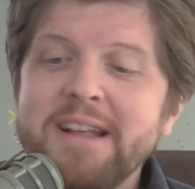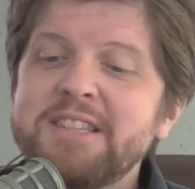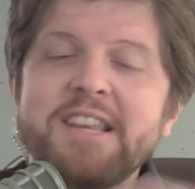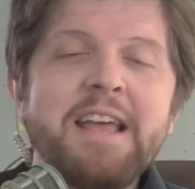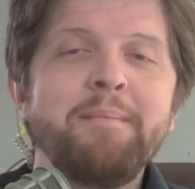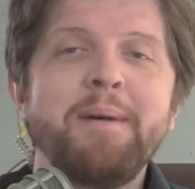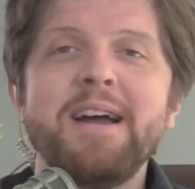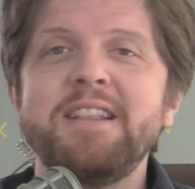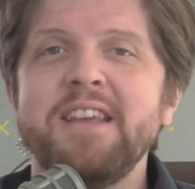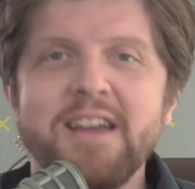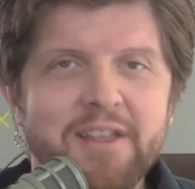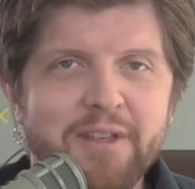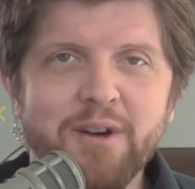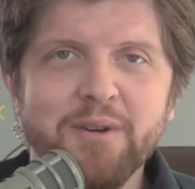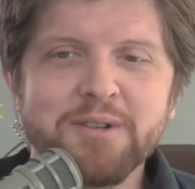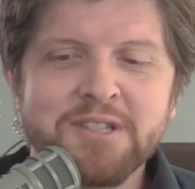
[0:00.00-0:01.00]
Same idea,
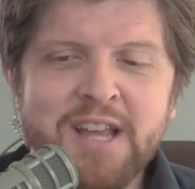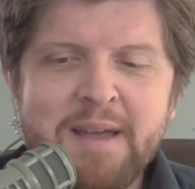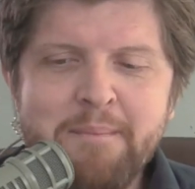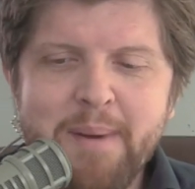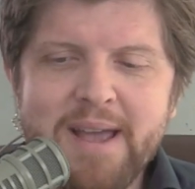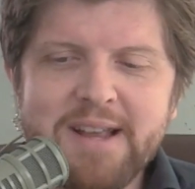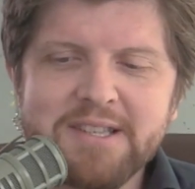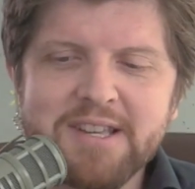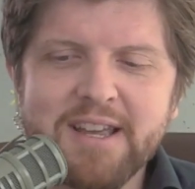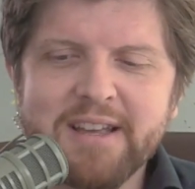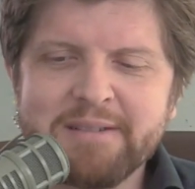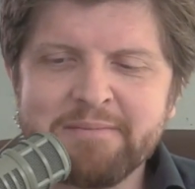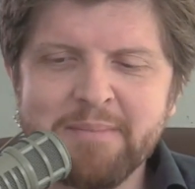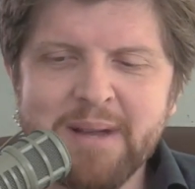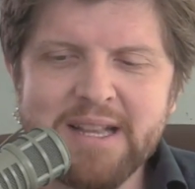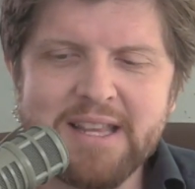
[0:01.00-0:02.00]
though, same basic
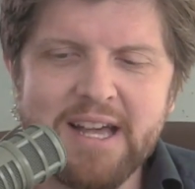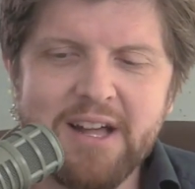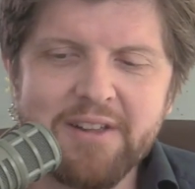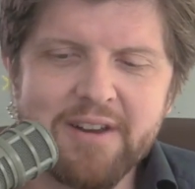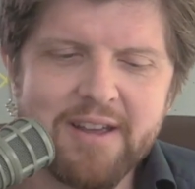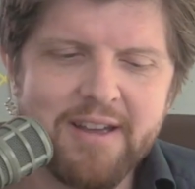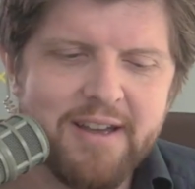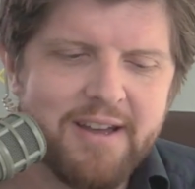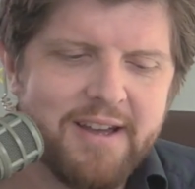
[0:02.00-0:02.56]
mentality.